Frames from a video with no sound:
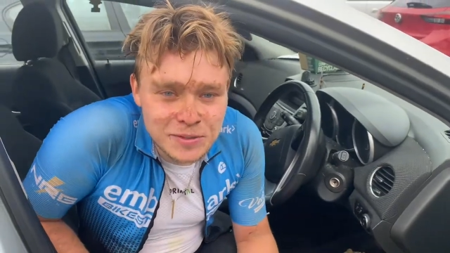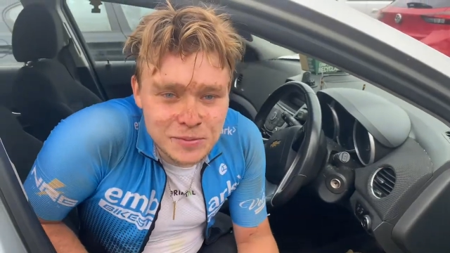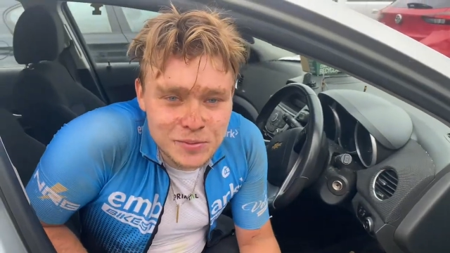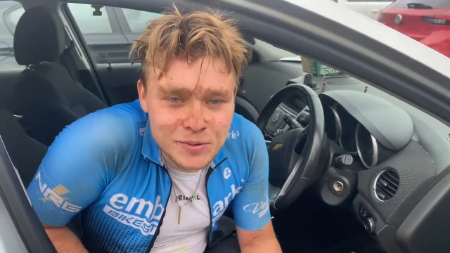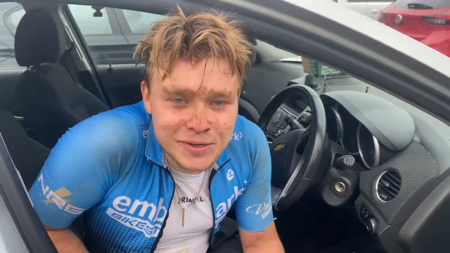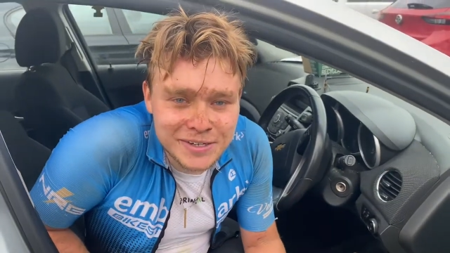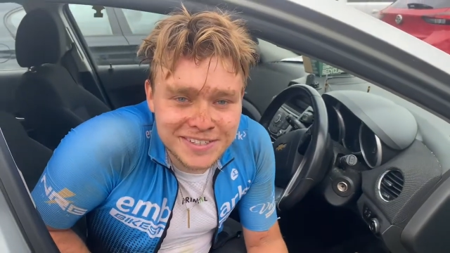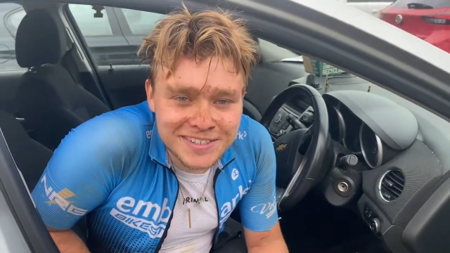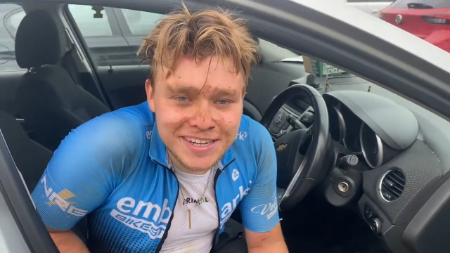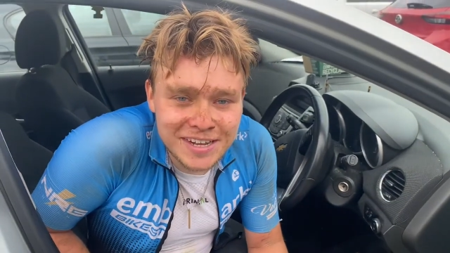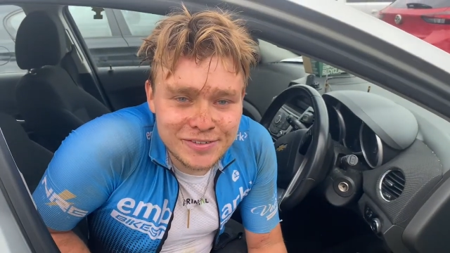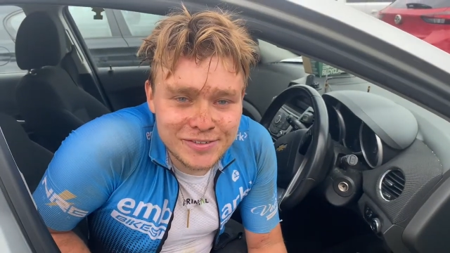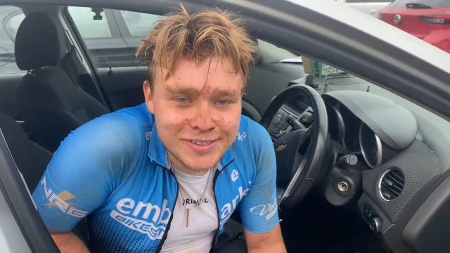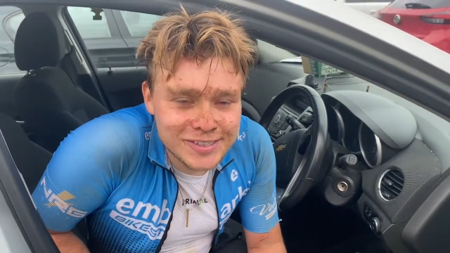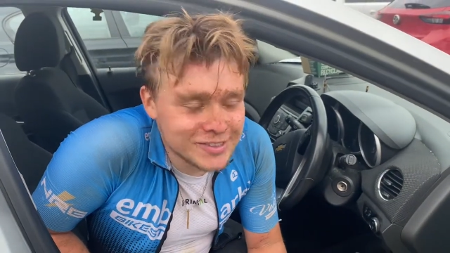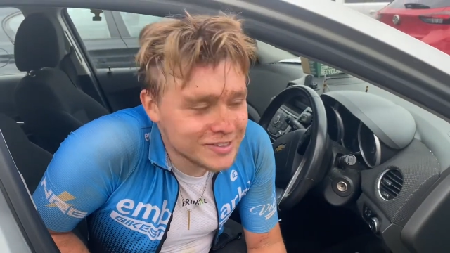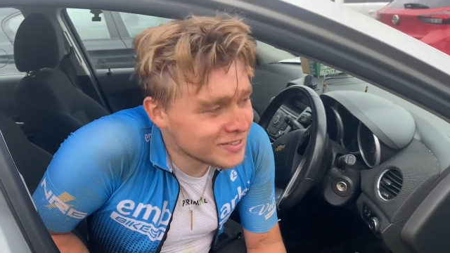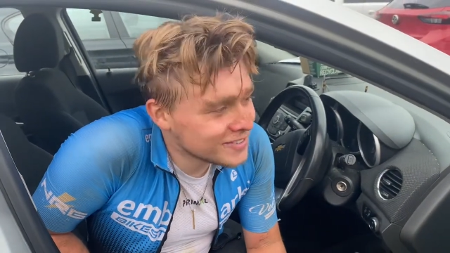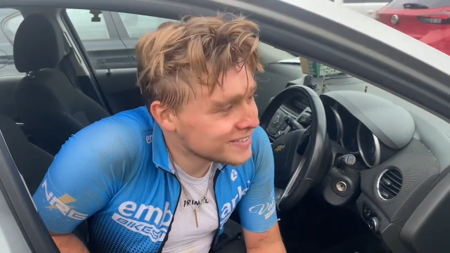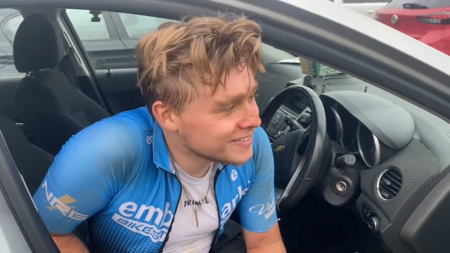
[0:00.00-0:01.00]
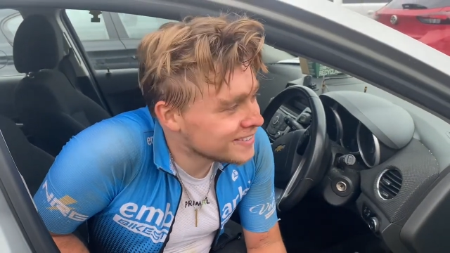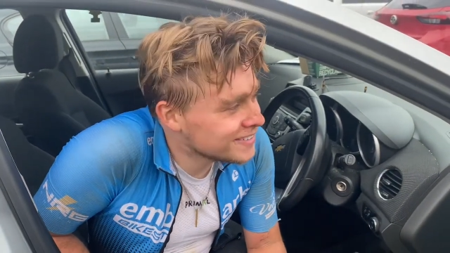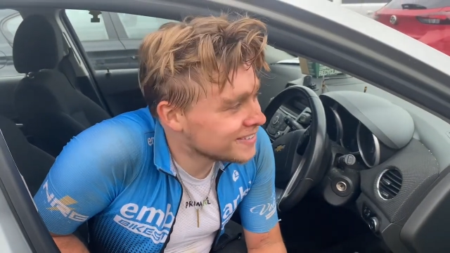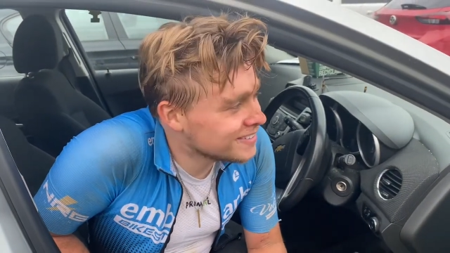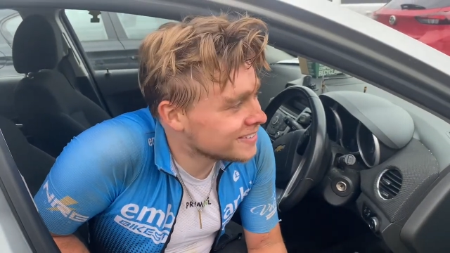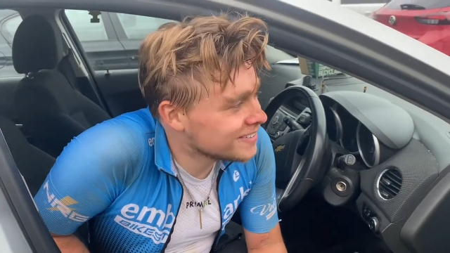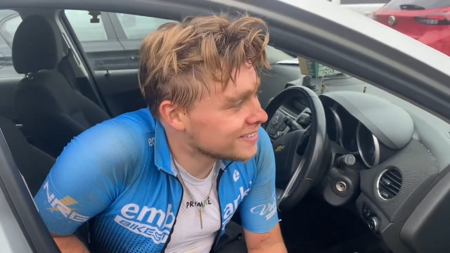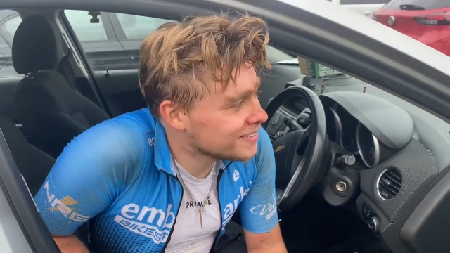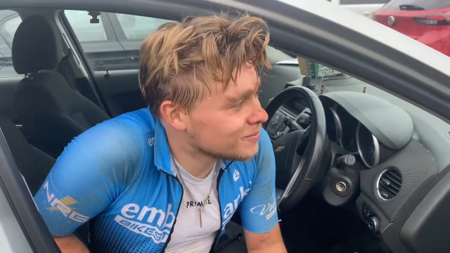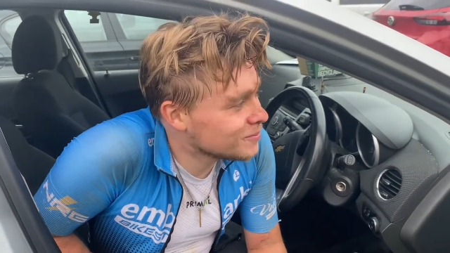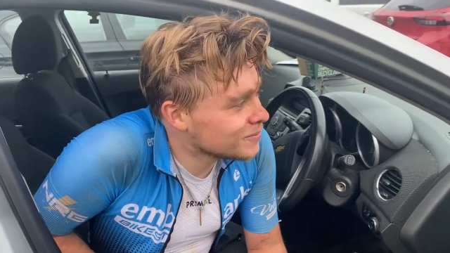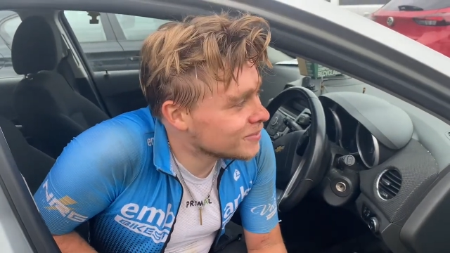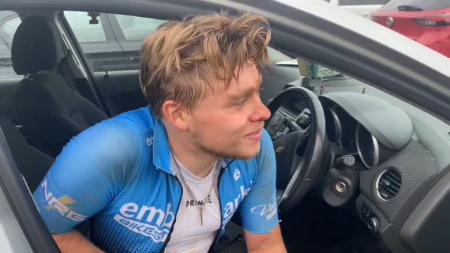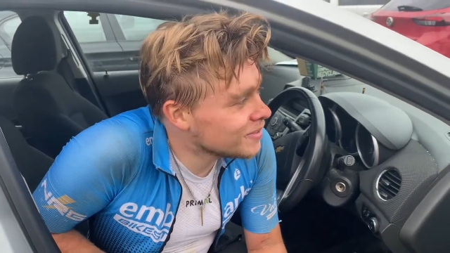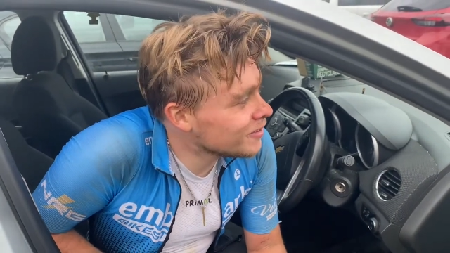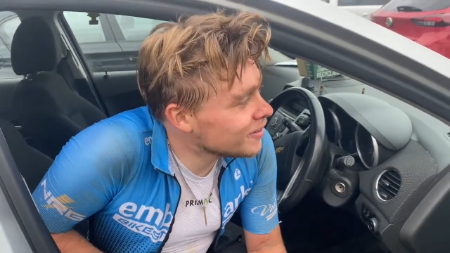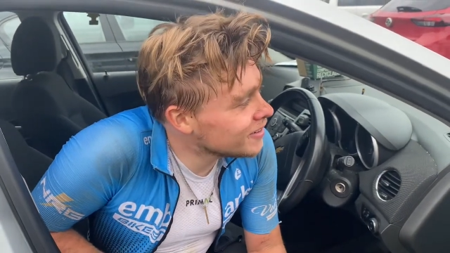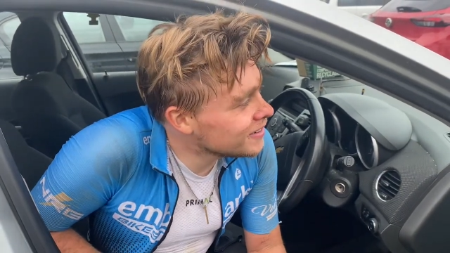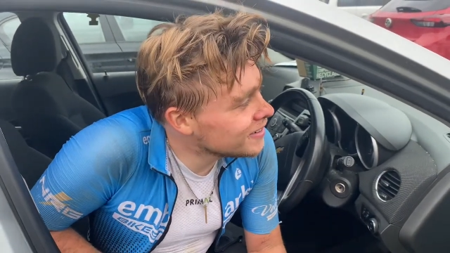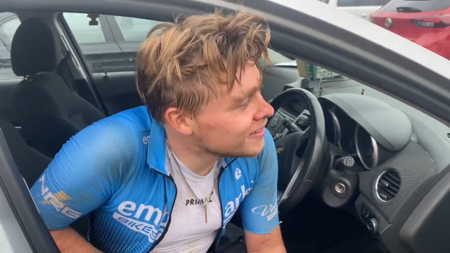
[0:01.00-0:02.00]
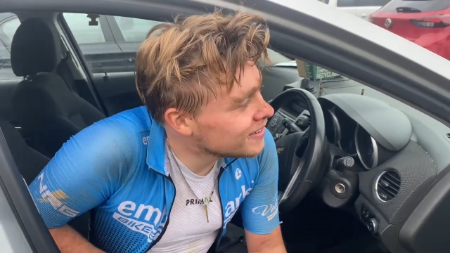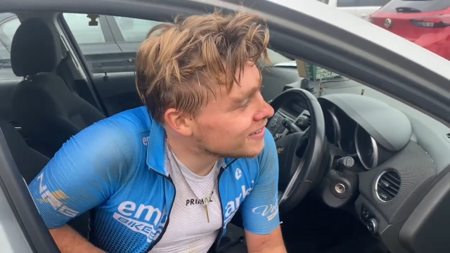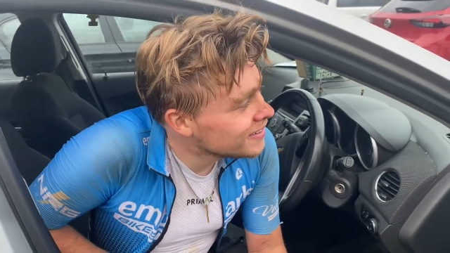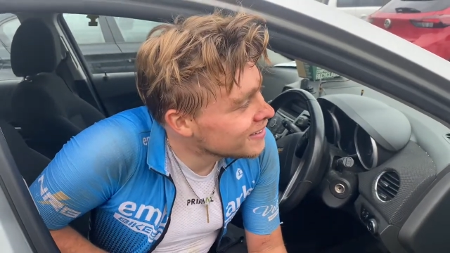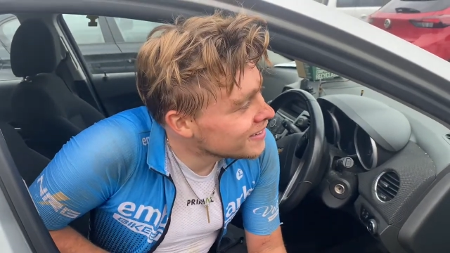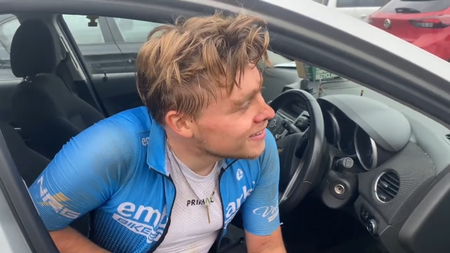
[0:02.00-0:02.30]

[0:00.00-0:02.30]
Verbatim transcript: Pretty savage. Um, pretty no, muddy.